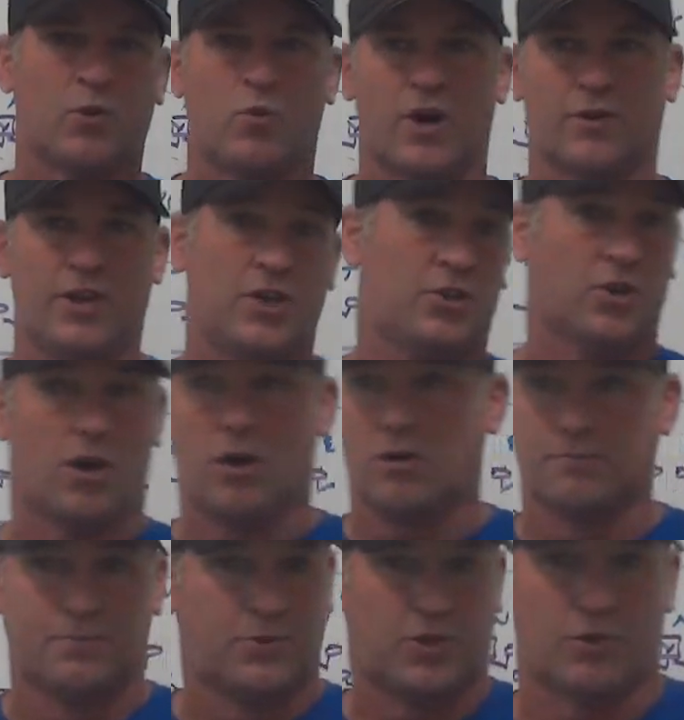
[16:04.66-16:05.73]
to where these
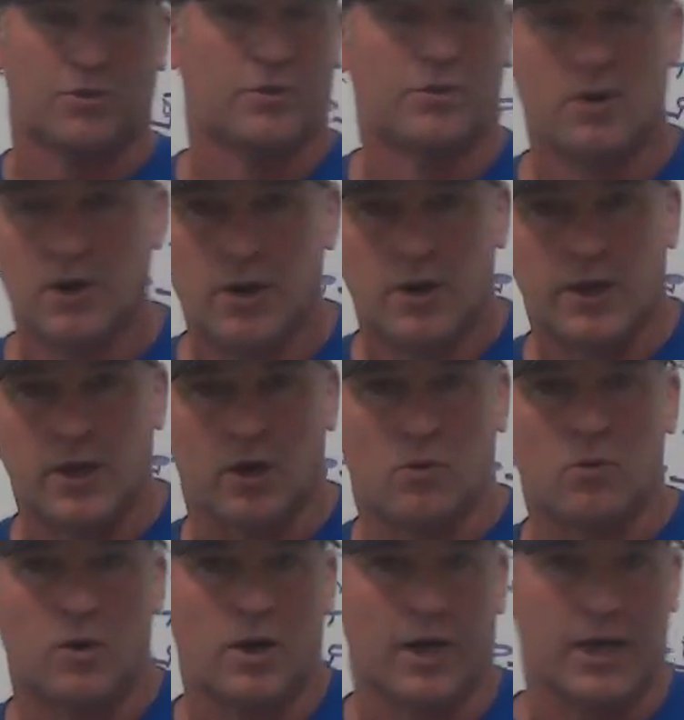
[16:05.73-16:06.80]
are certain, you
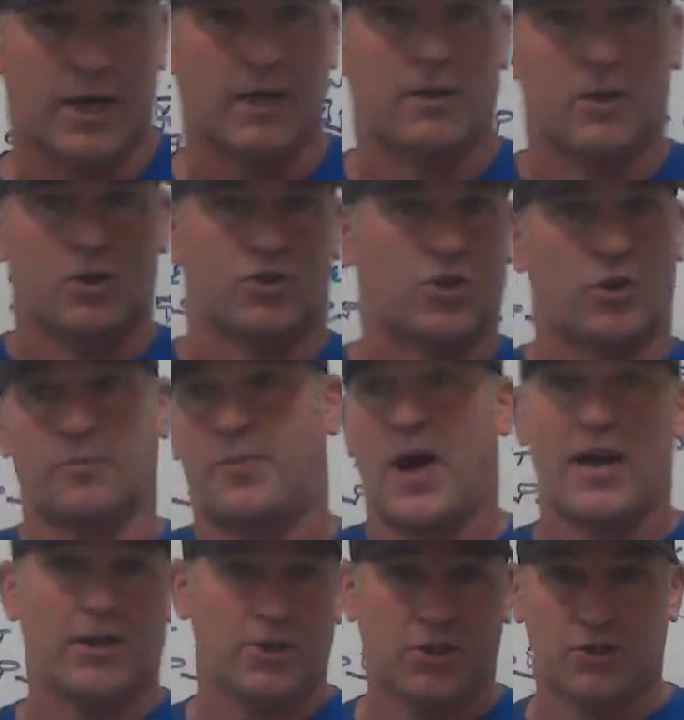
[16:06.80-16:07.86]
know, again, certain
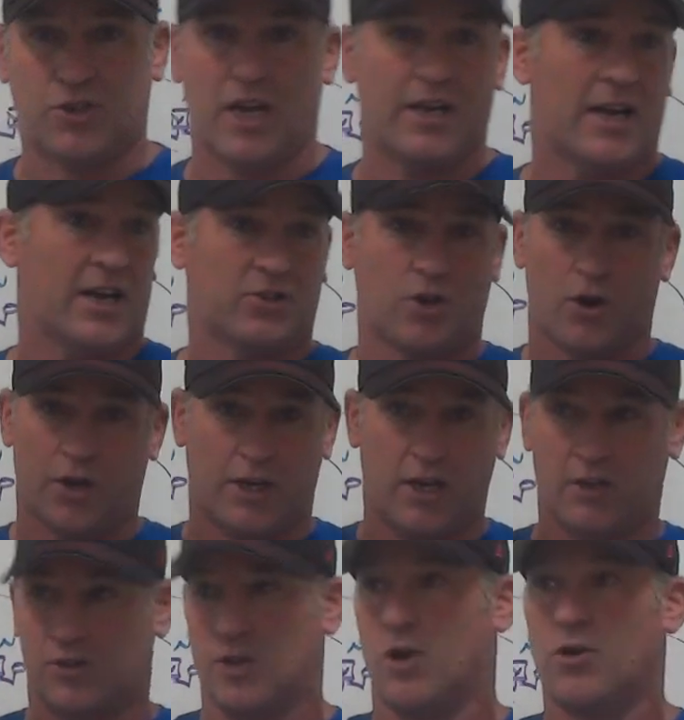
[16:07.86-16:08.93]
packages. Say NASCAR, the
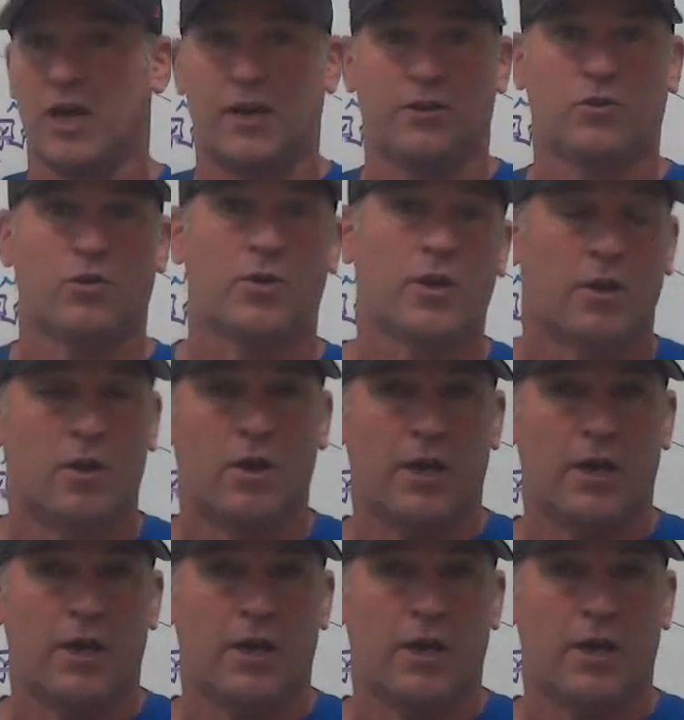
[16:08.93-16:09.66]
kids know, get into it.